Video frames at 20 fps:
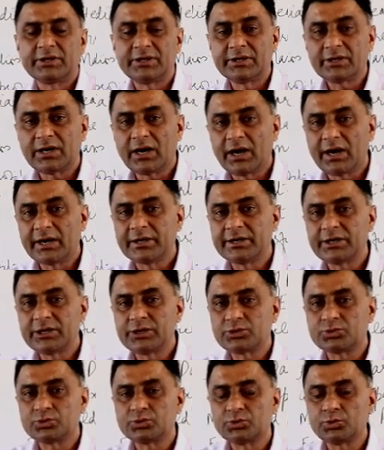in
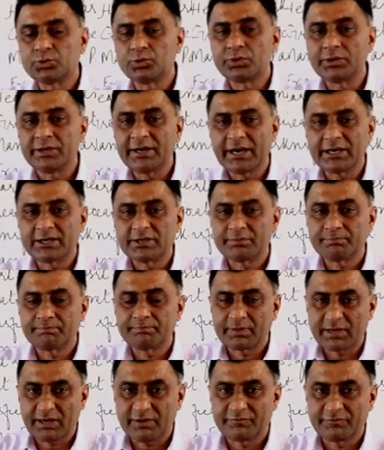order to
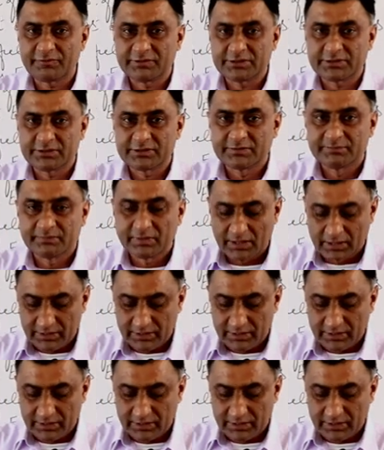get profit,